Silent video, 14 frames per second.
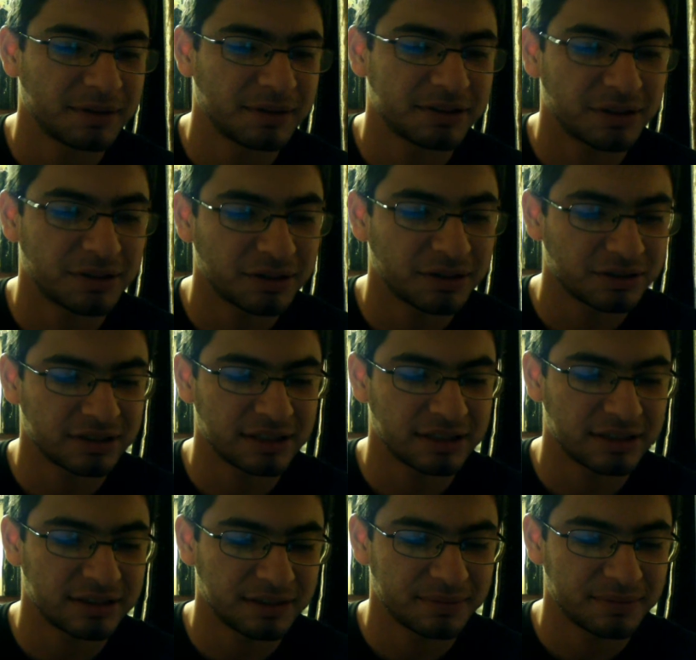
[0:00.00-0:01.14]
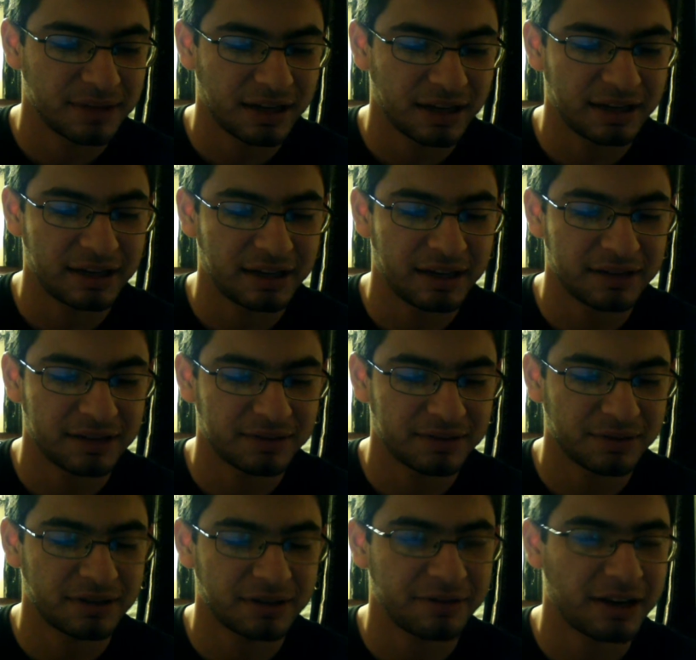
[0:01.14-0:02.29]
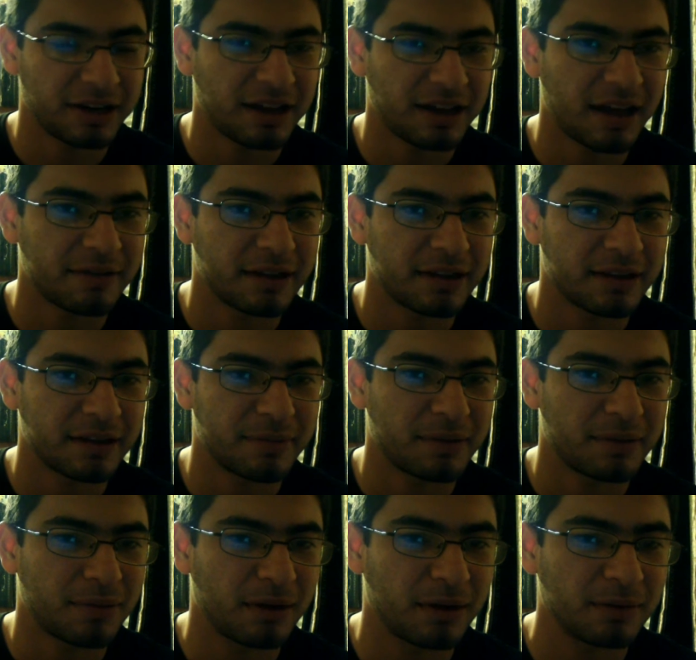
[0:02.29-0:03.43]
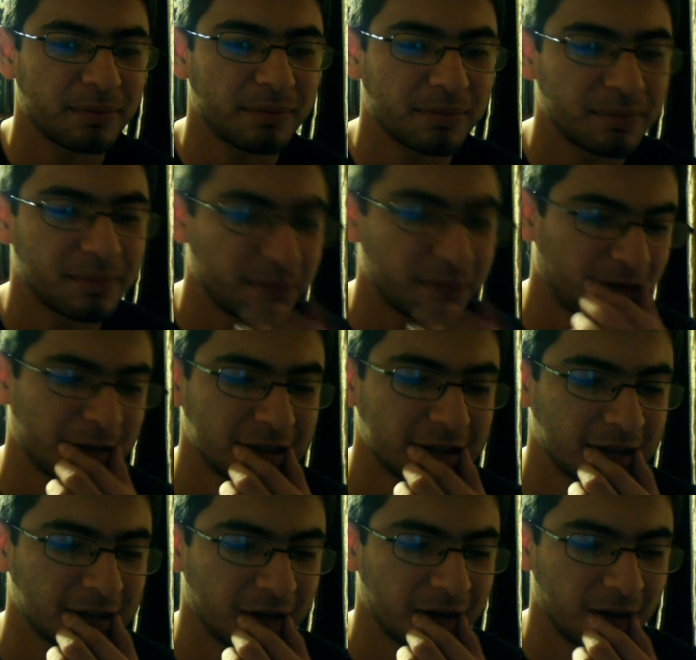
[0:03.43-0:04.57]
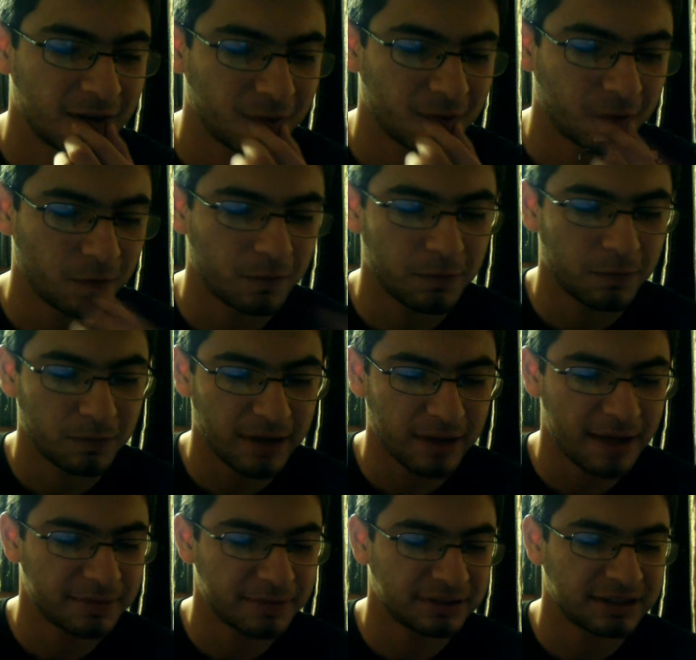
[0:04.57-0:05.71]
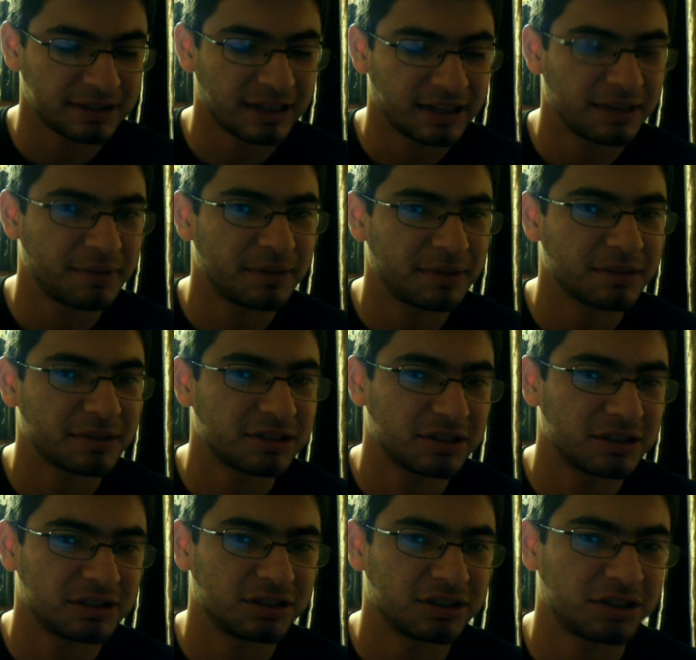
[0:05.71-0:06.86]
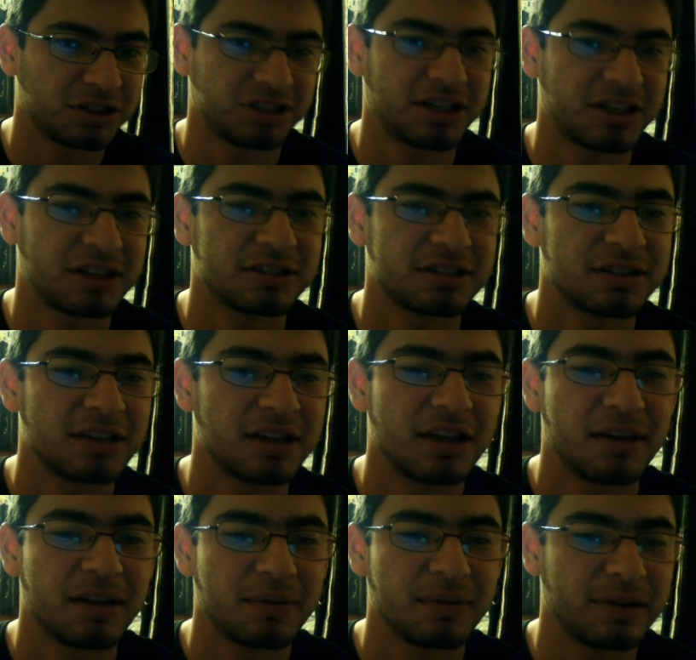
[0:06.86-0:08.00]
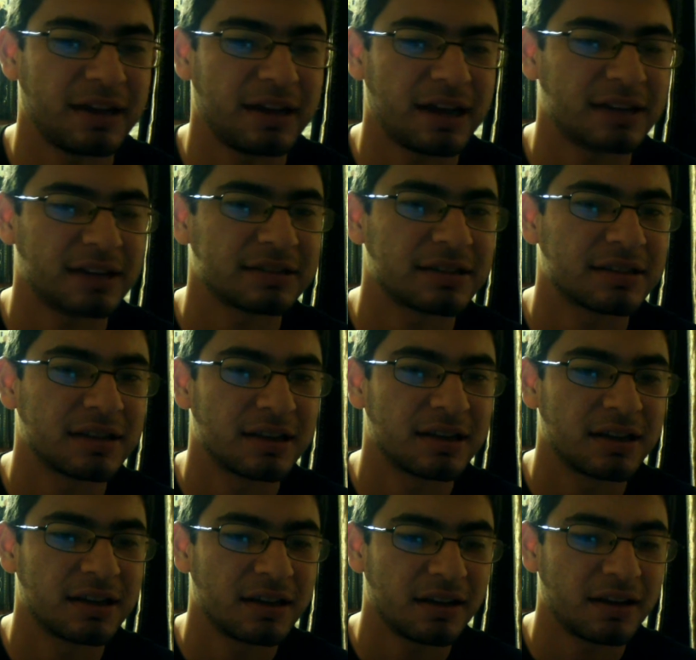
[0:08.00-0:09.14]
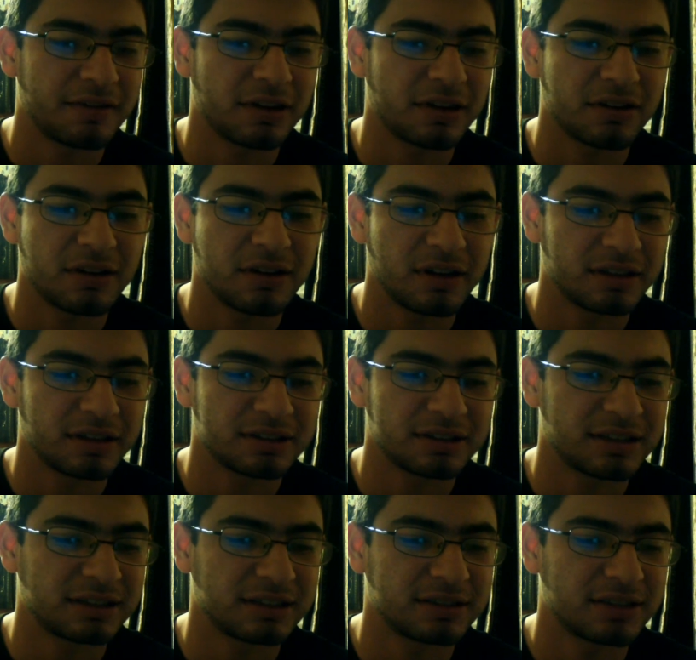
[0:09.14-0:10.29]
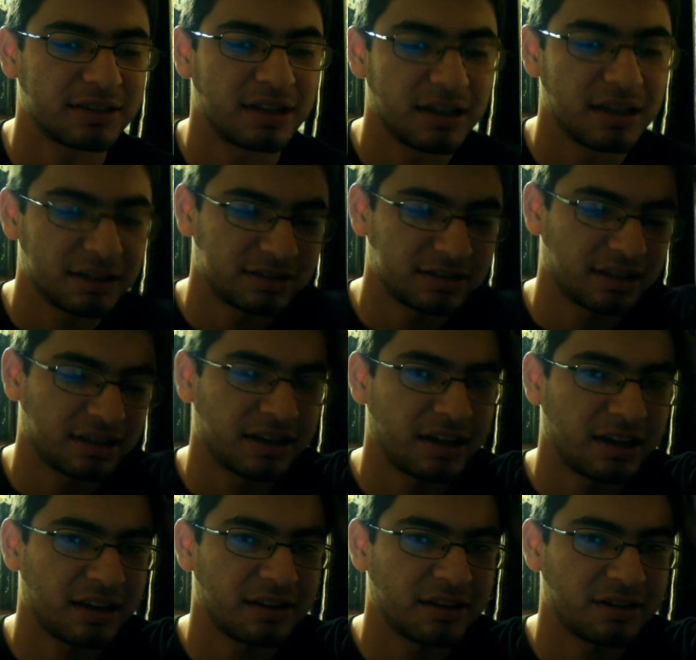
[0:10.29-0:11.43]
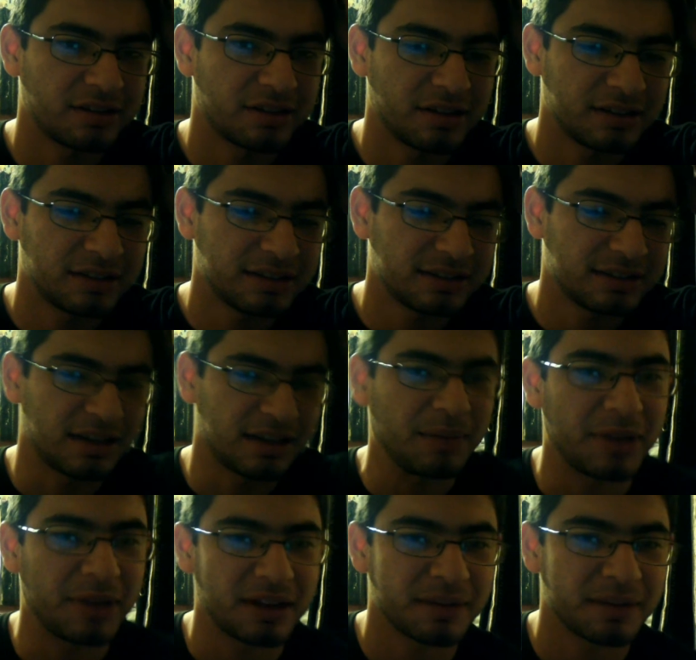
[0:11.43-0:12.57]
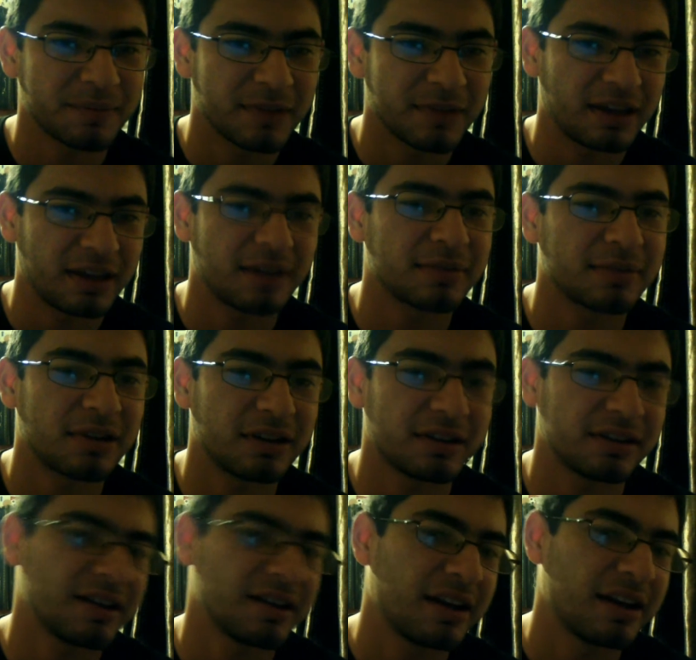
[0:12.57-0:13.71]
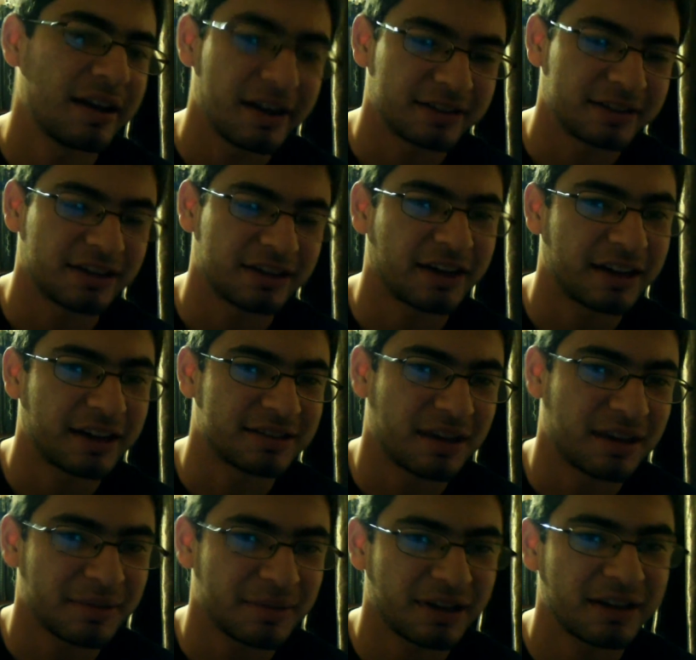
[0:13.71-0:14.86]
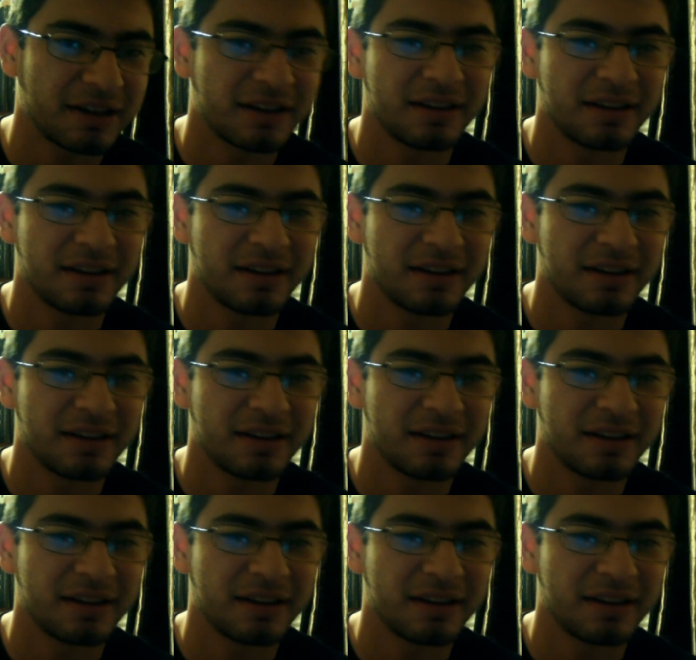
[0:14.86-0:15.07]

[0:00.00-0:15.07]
much Toriko just gets up and then he doesn't want to really have like a big problem, pretty much. So what happens is that he pretty much just shares what he has of alcohol, and he just lets Zongi, or he says zombie. He keeps calling a Zongi zombie